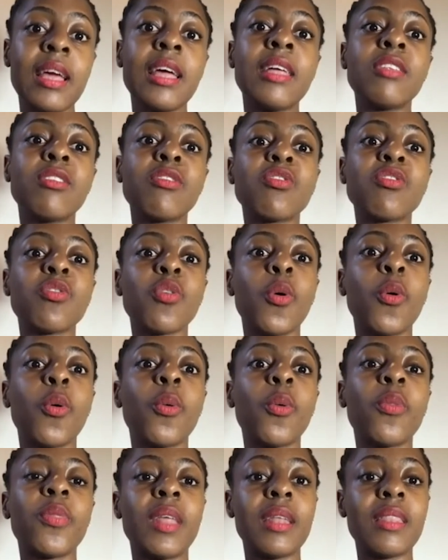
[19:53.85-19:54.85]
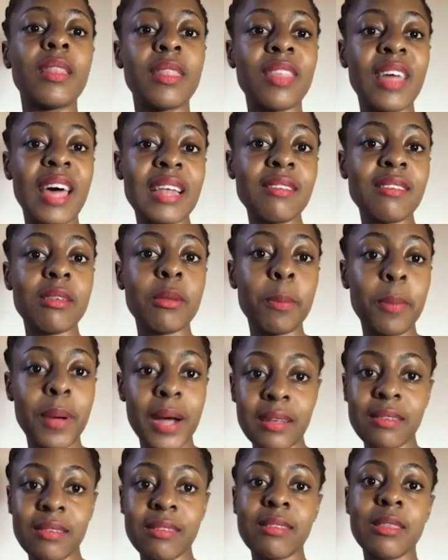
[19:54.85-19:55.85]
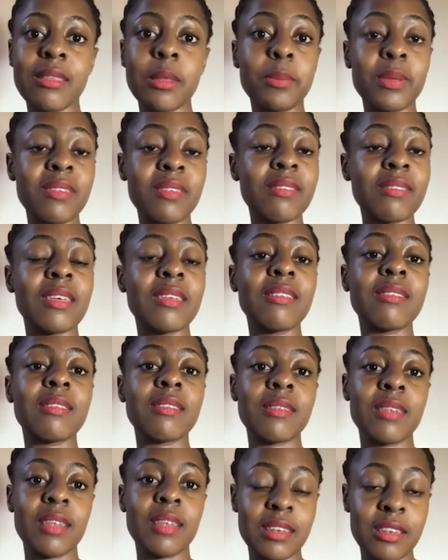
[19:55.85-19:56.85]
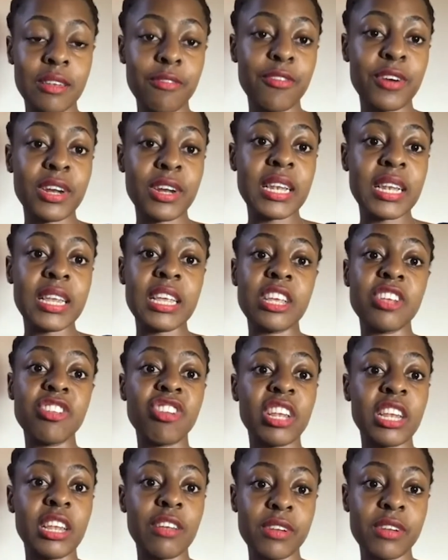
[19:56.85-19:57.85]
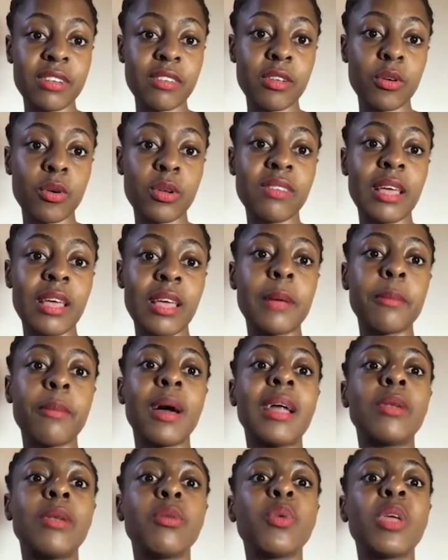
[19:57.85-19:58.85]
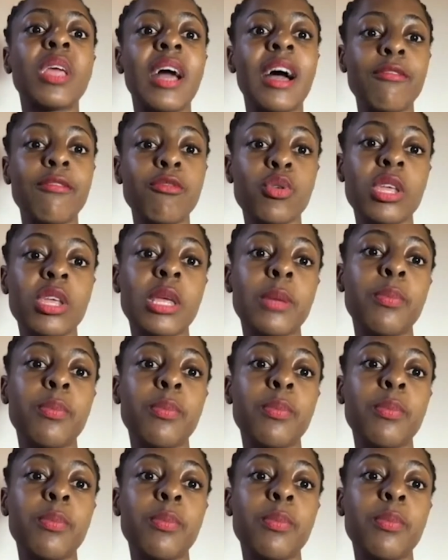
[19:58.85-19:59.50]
So that impacts the business differently each and every single time, and we have to keep